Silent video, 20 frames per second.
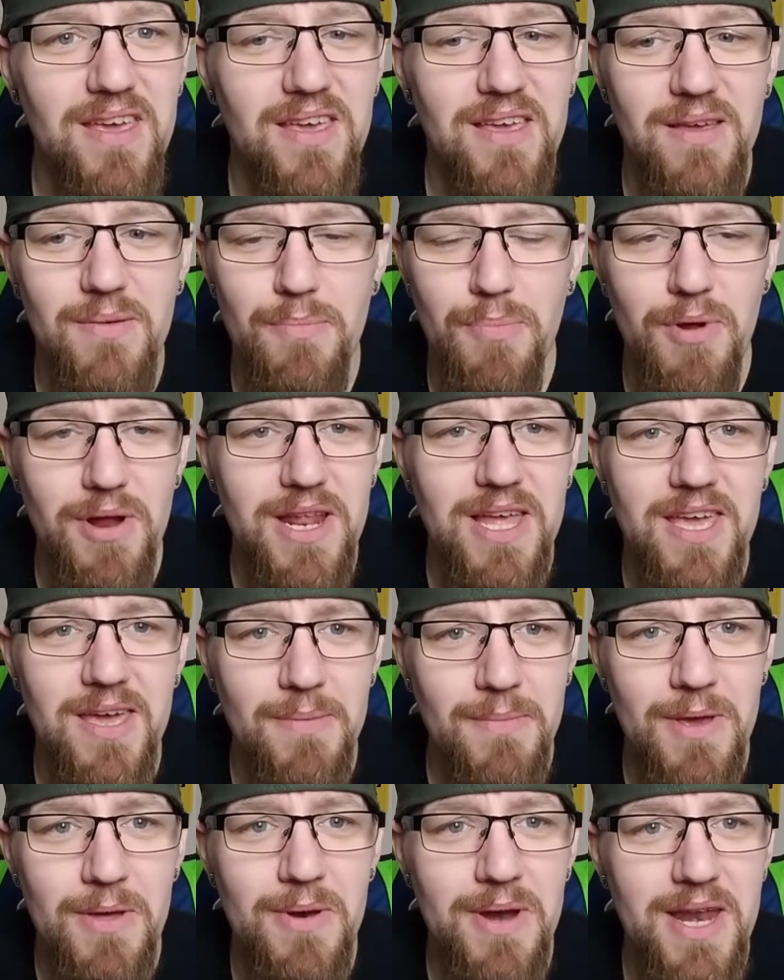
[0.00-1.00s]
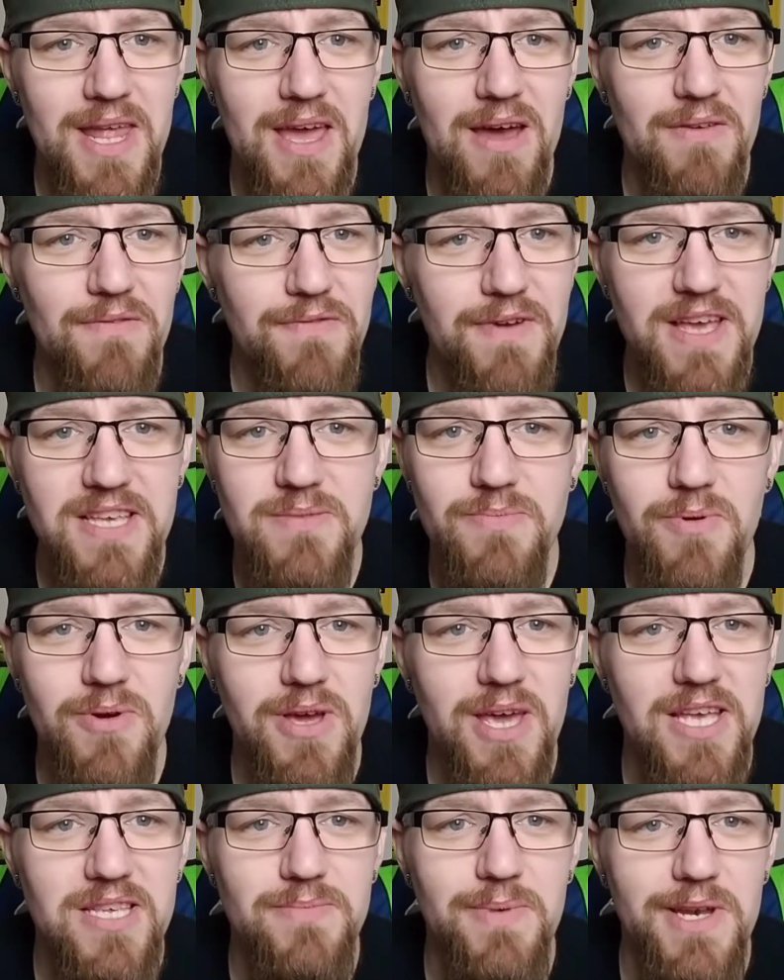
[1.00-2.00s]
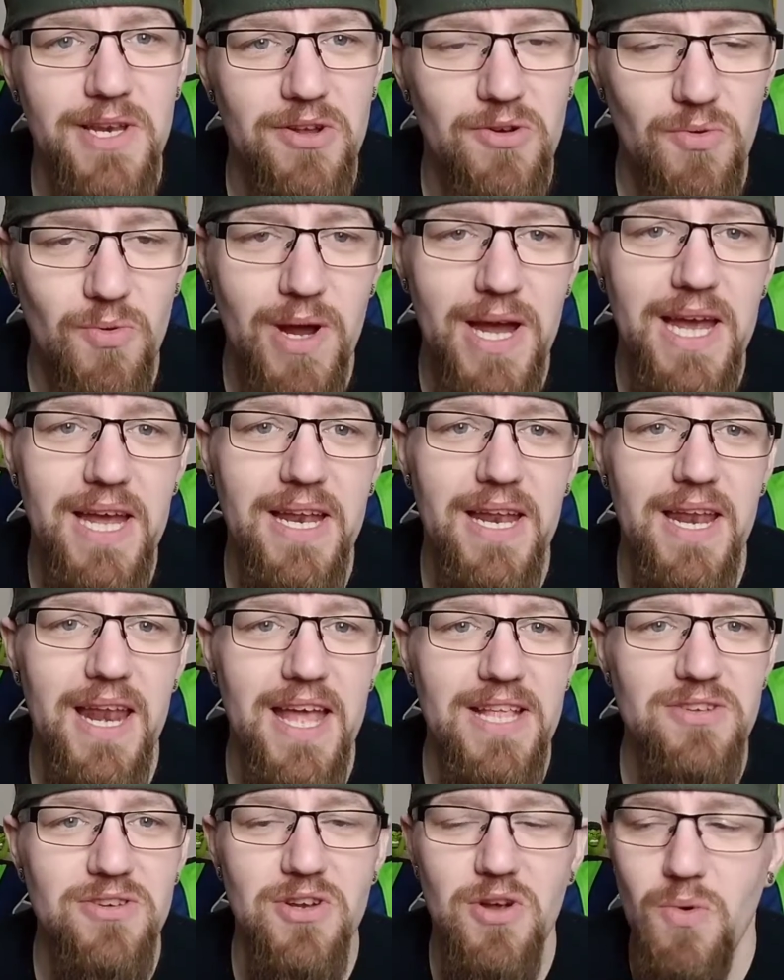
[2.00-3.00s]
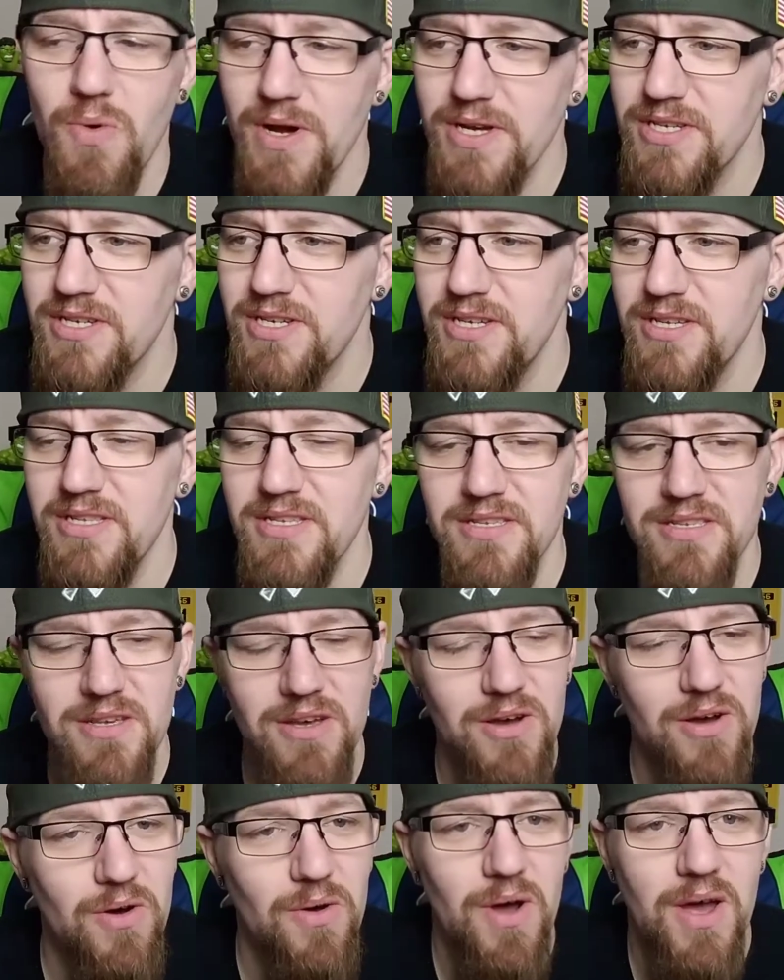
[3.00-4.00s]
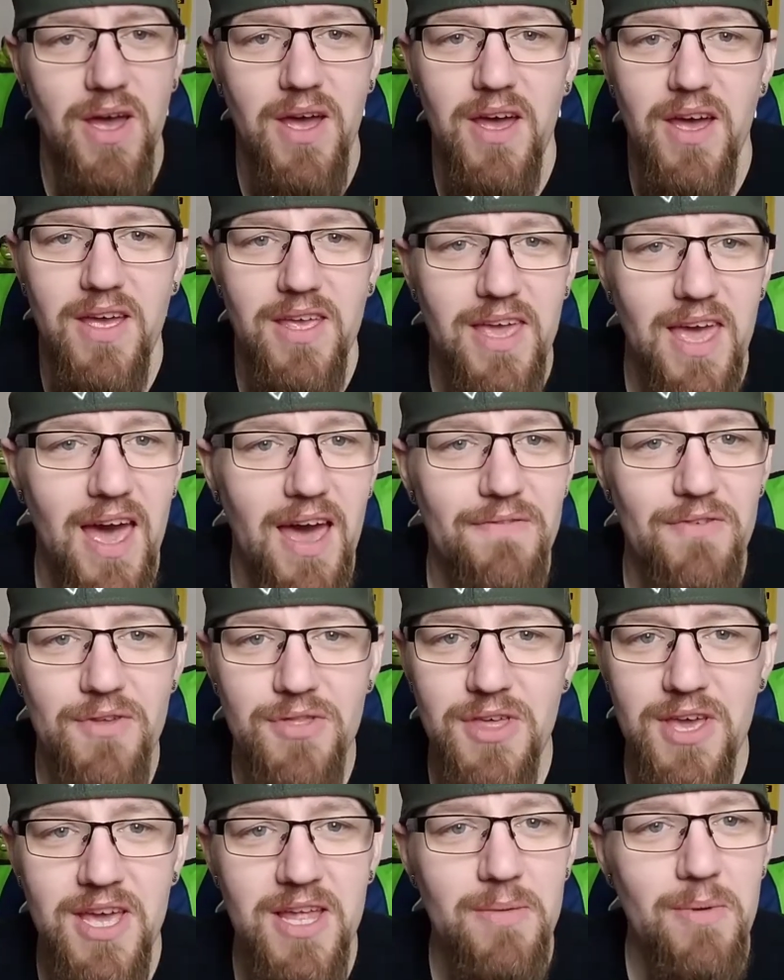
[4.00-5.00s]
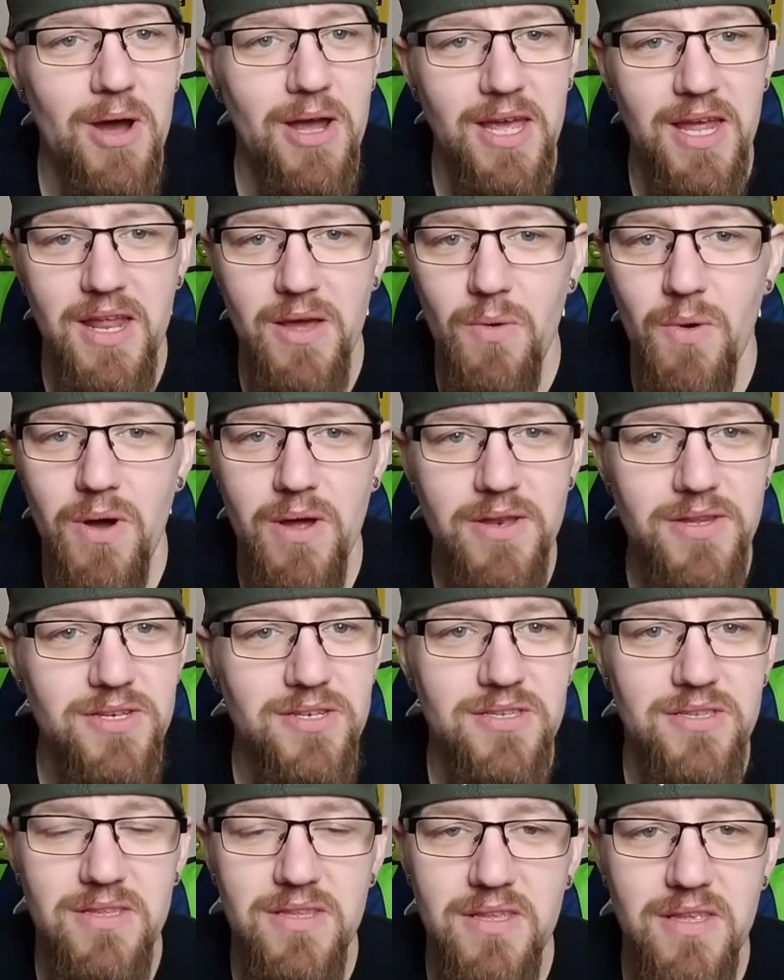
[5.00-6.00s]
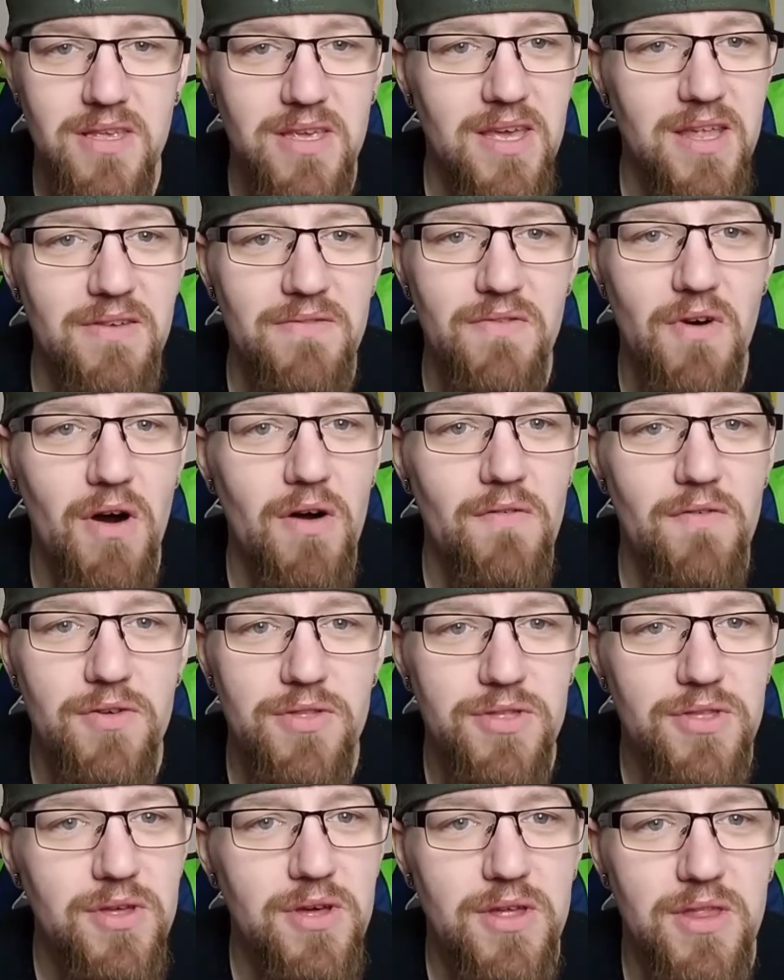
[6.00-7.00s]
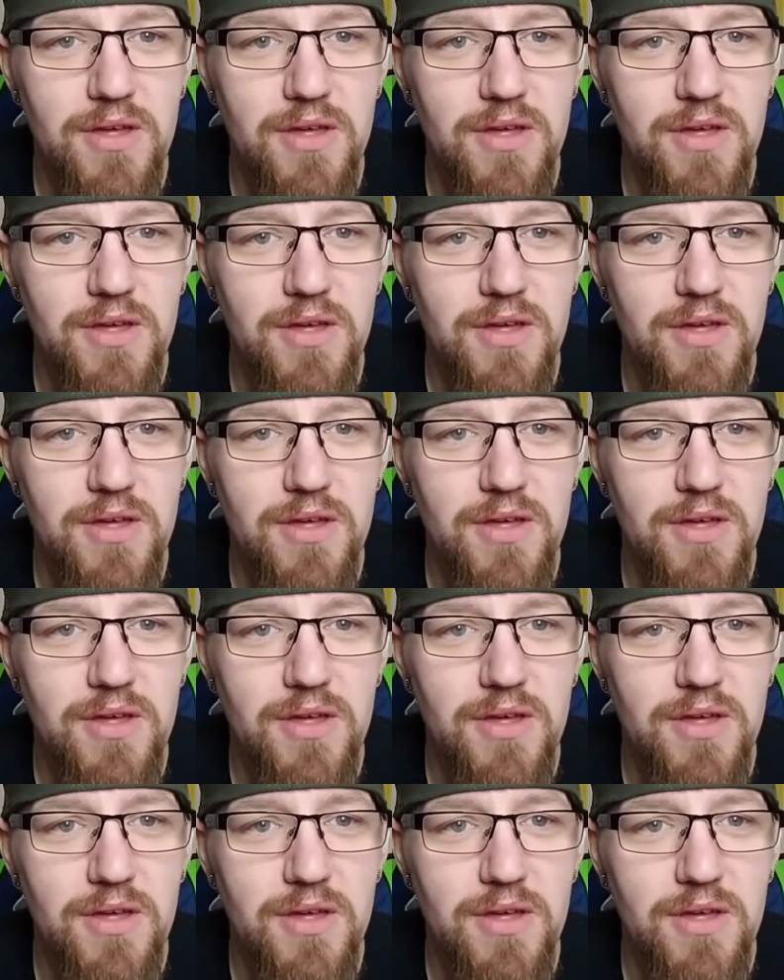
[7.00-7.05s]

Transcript: printing community on Facebook has been great in answering questions, so yeah, if you're thinking about getting one, just get involved with the